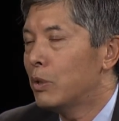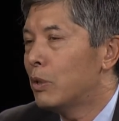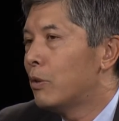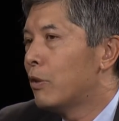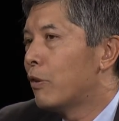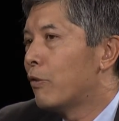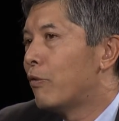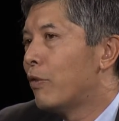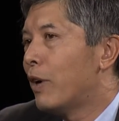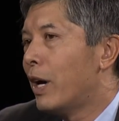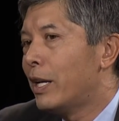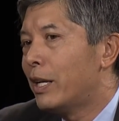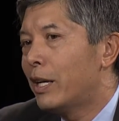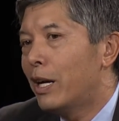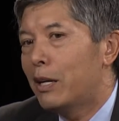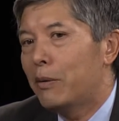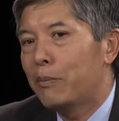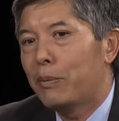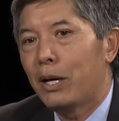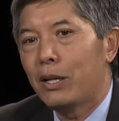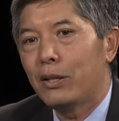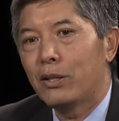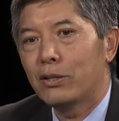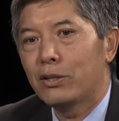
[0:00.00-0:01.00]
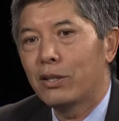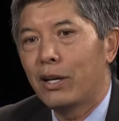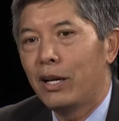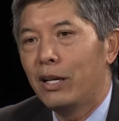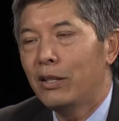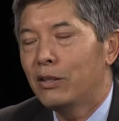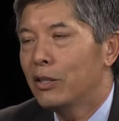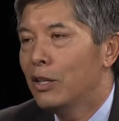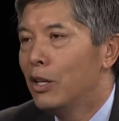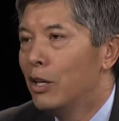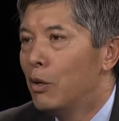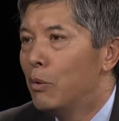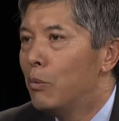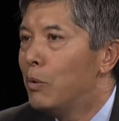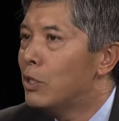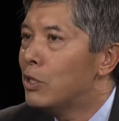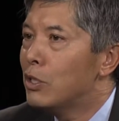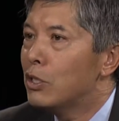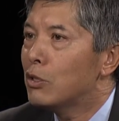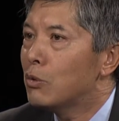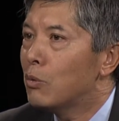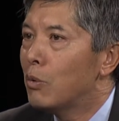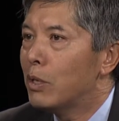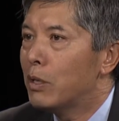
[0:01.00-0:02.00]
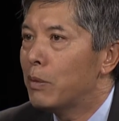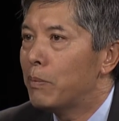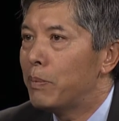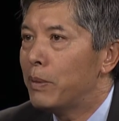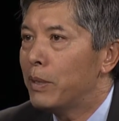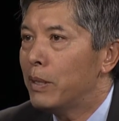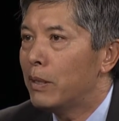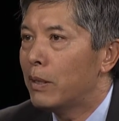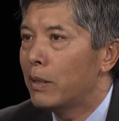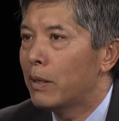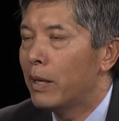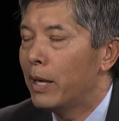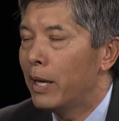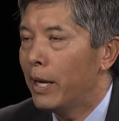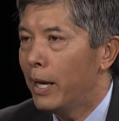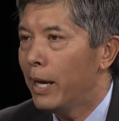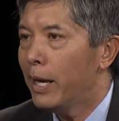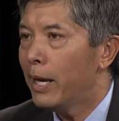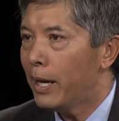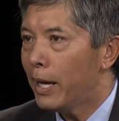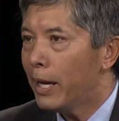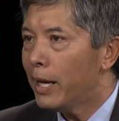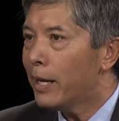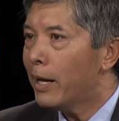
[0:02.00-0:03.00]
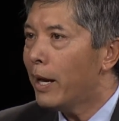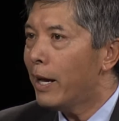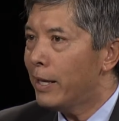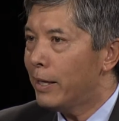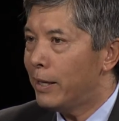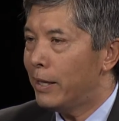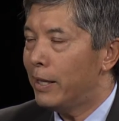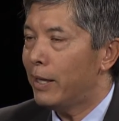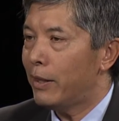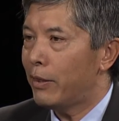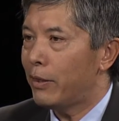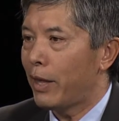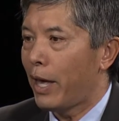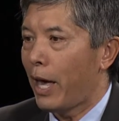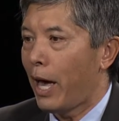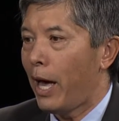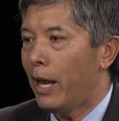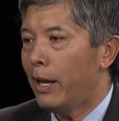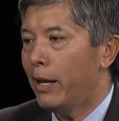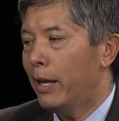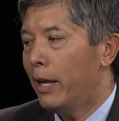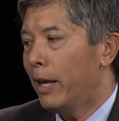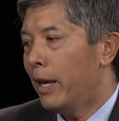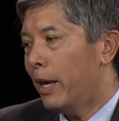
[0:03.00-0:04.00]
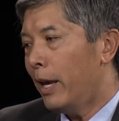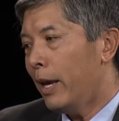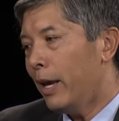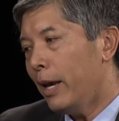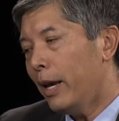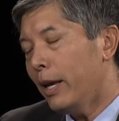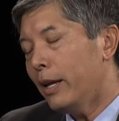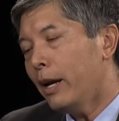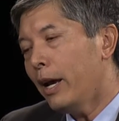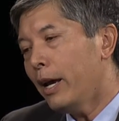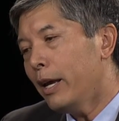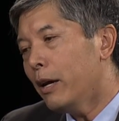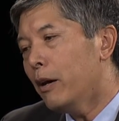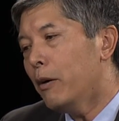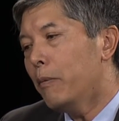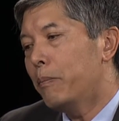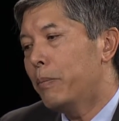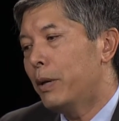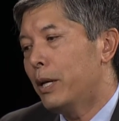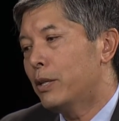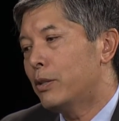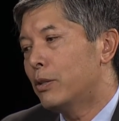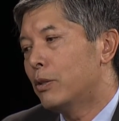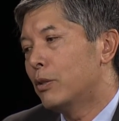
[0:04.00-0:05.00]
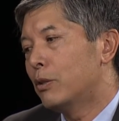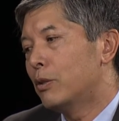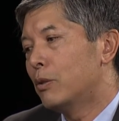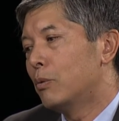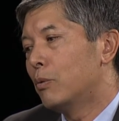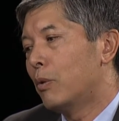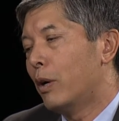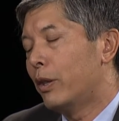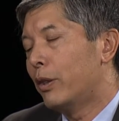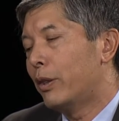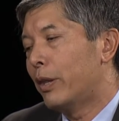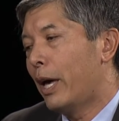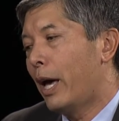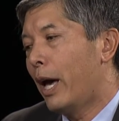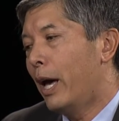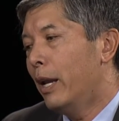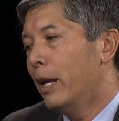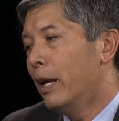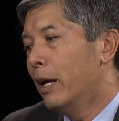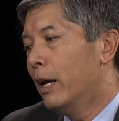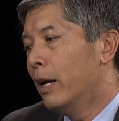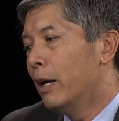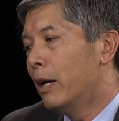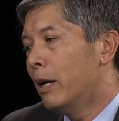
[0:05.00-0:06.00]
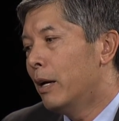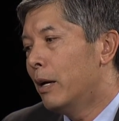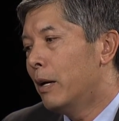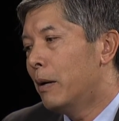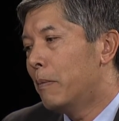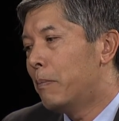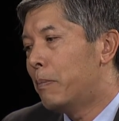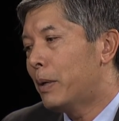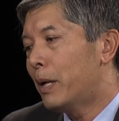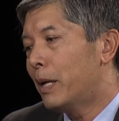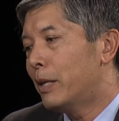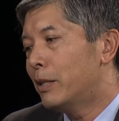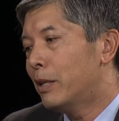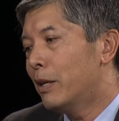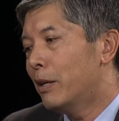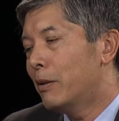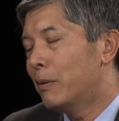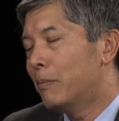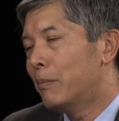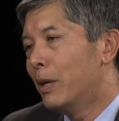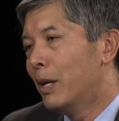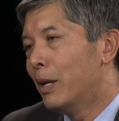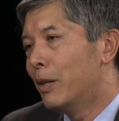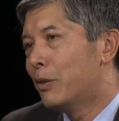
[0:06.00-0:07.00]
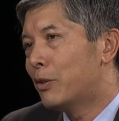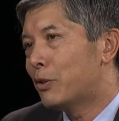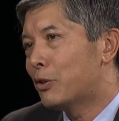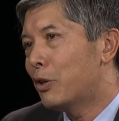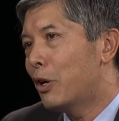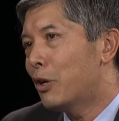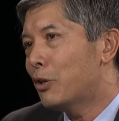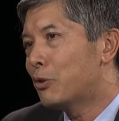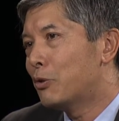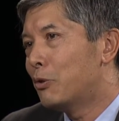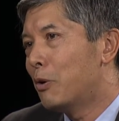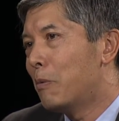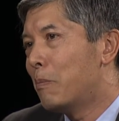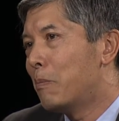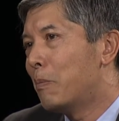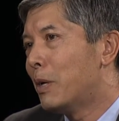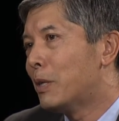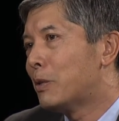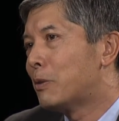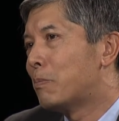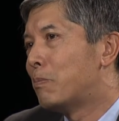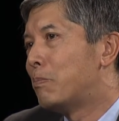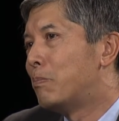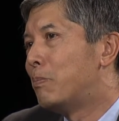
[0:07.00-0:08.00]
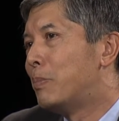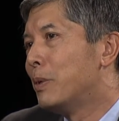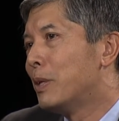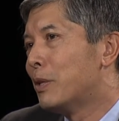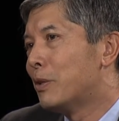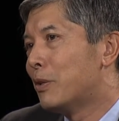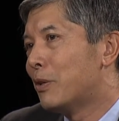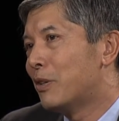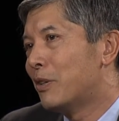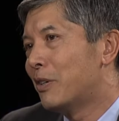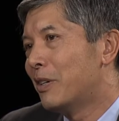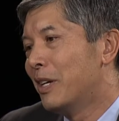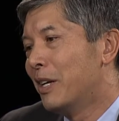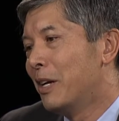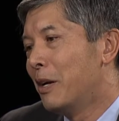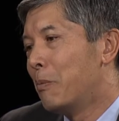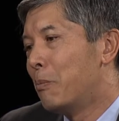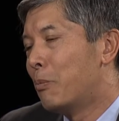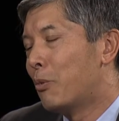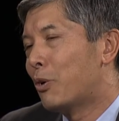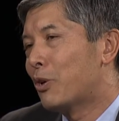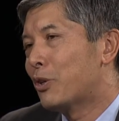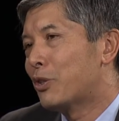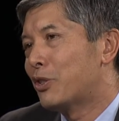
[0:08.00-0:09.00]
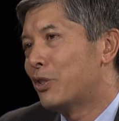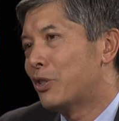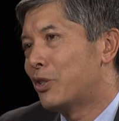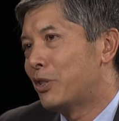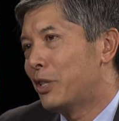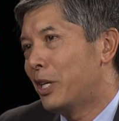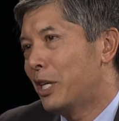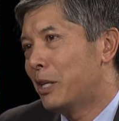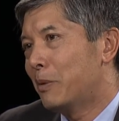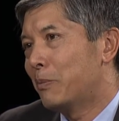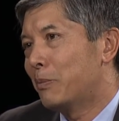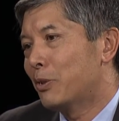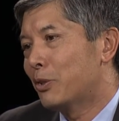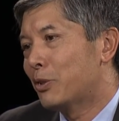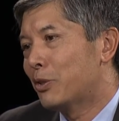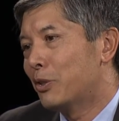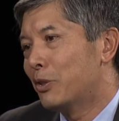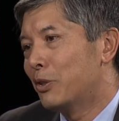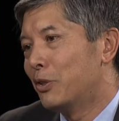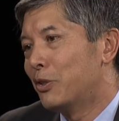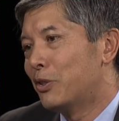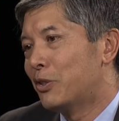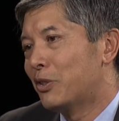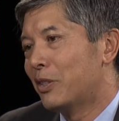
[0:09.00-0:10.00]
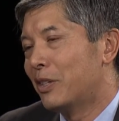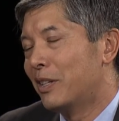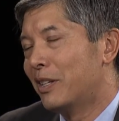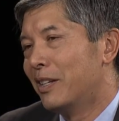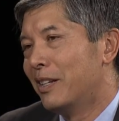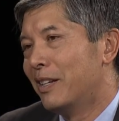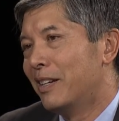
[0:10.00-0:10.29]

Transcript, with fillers: We don't want to find out about the science. We just want a pill. And, and I get that, and, and I help patients who want that. Uh, but I tell them there's also a much bigger, more sustainable solution.